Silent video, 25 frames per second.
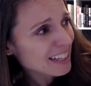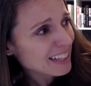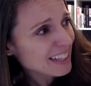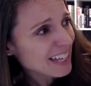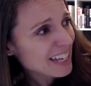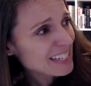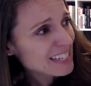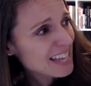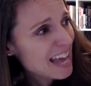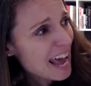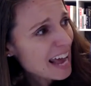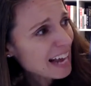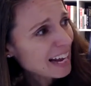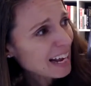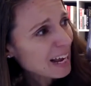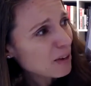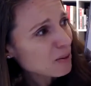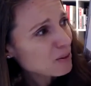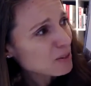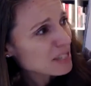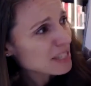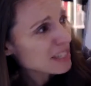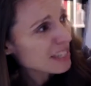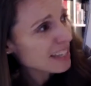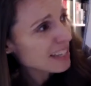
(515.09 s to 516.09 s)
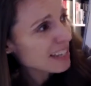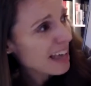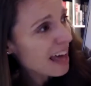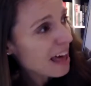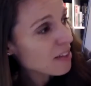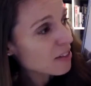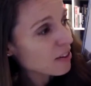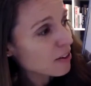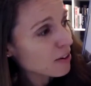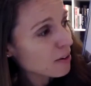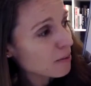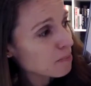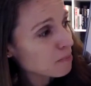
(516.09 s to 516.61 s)
Let's hang out
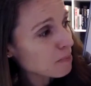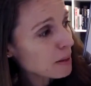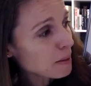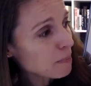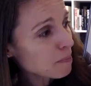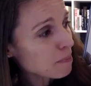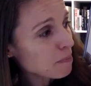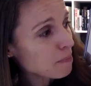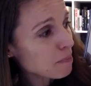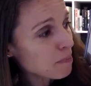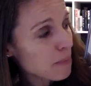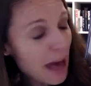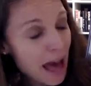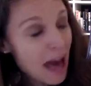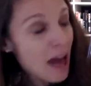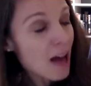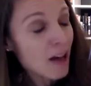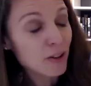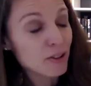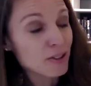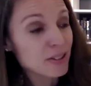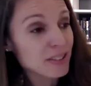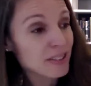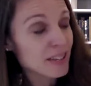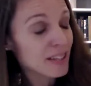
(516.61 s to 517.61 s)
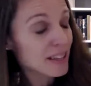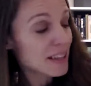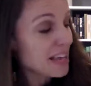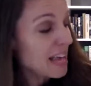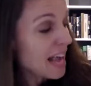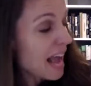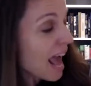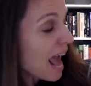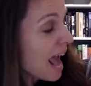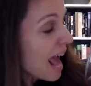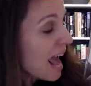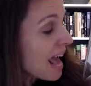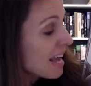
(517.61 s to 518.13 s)
together, be pals to
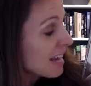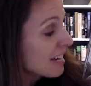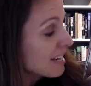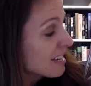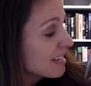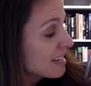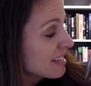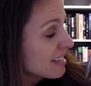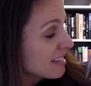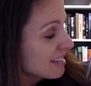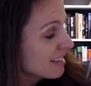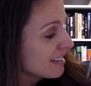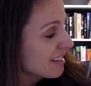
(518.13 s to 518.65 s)
the end.